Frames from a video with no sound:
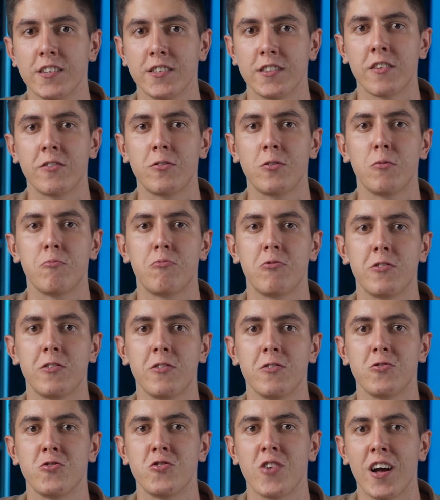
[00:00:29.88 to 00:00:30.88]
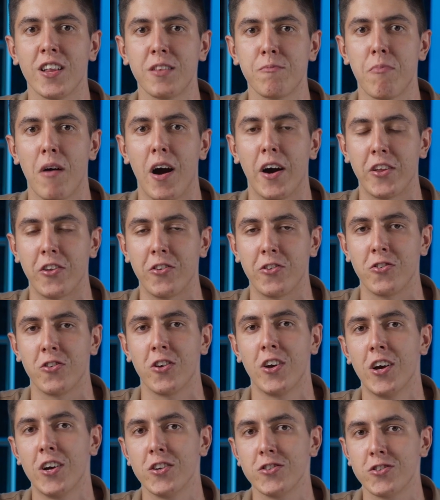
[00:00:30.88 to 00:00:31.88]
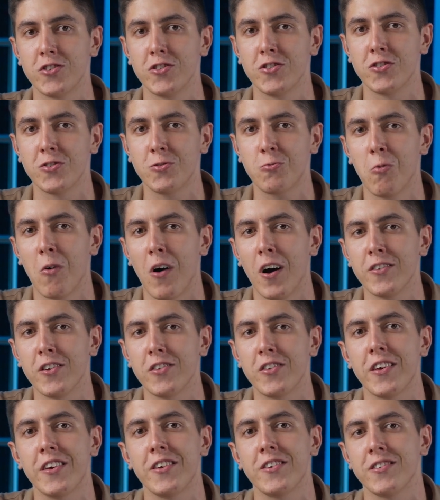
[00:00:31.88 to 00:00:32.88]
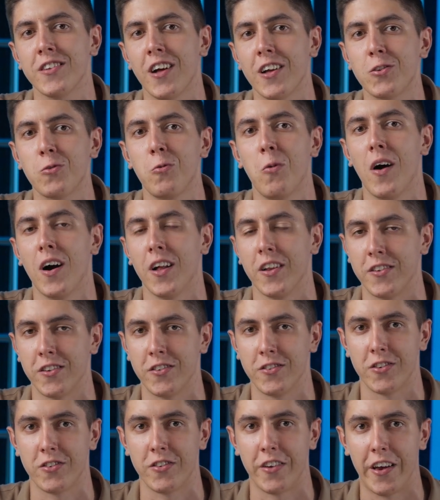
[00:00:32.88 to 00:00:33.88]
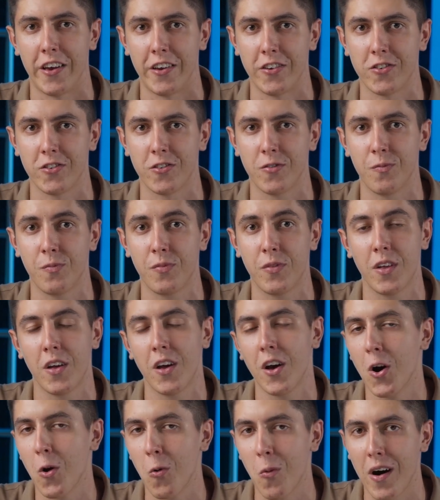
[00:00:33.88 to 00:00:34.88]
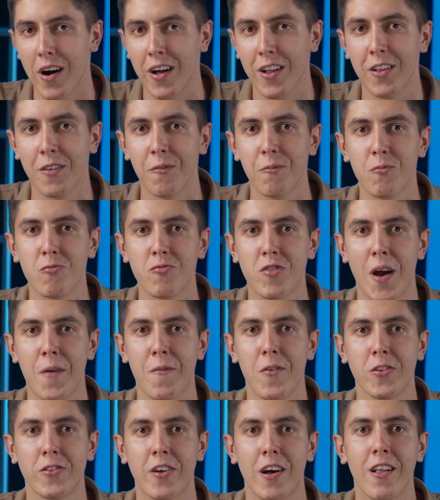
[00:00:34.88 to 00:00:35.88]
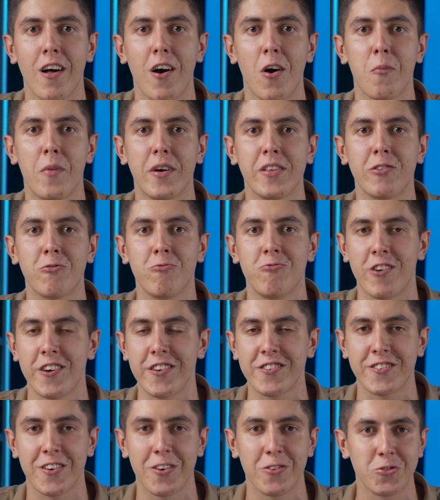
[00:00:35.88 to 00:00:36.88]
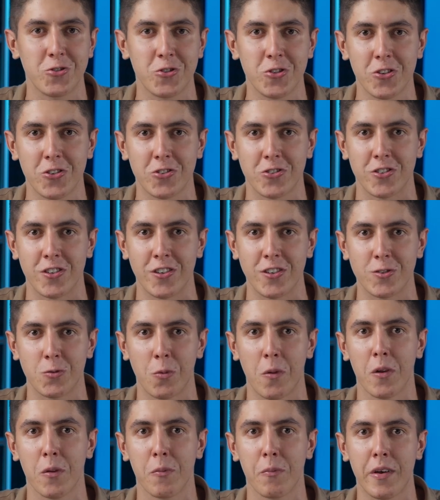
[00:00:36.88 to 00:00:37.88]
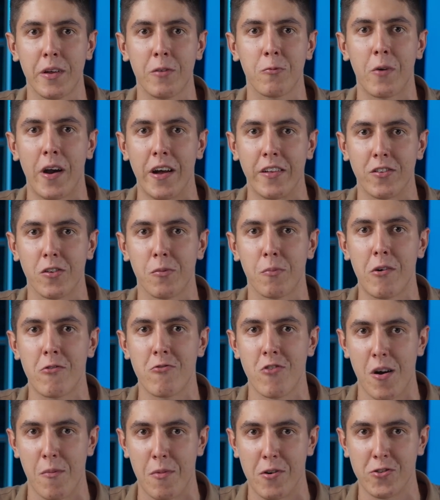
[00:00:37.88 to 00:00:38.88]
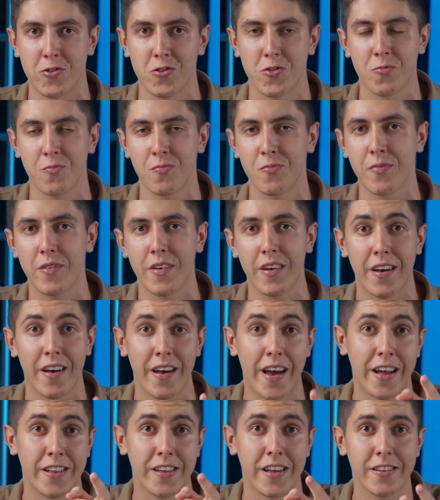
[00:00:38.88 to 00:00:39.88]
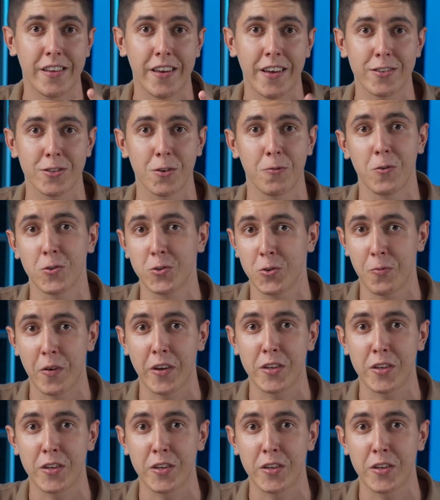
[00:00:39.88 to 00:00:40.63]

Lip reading: that it could produce junk patents, since quantity is not quality in this case. Well, time will tell how many crazy or genius things will be invented by robots. Any ideas of what should we